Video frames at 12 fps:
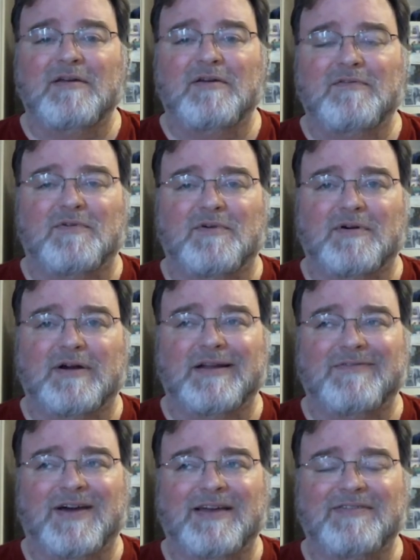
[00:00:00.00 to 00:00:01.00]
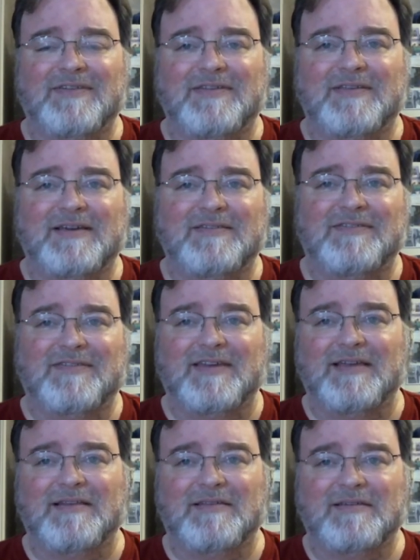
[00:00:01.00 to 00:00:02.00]
for advice and
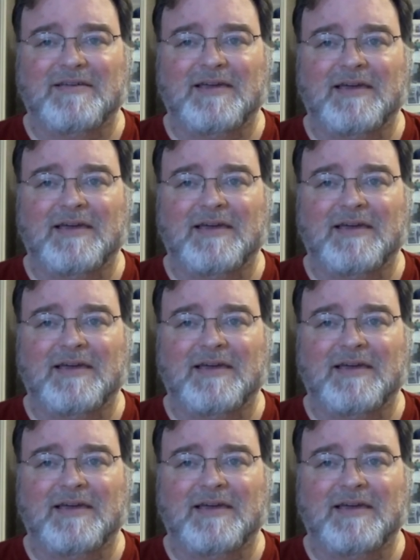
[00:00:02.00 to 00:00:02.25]
consent,